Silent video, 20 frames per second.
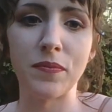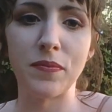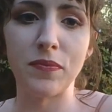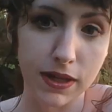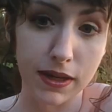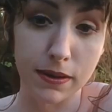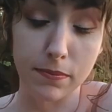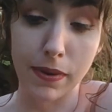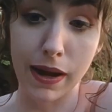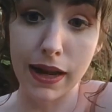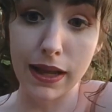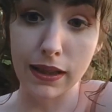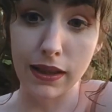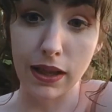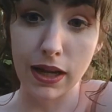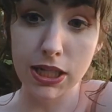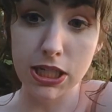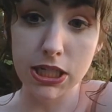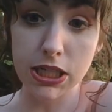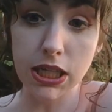Yeah,
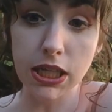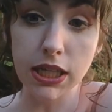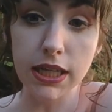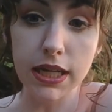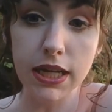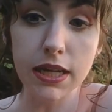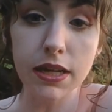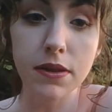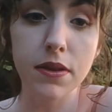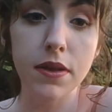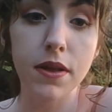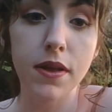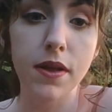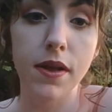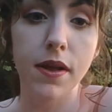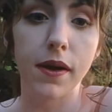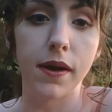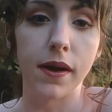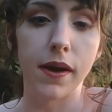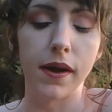biologically,
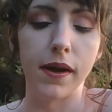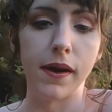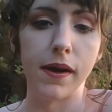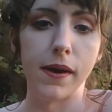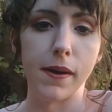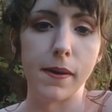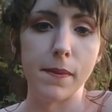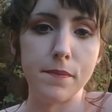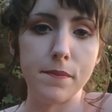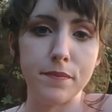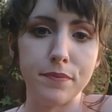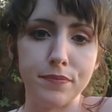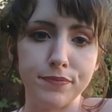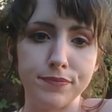um,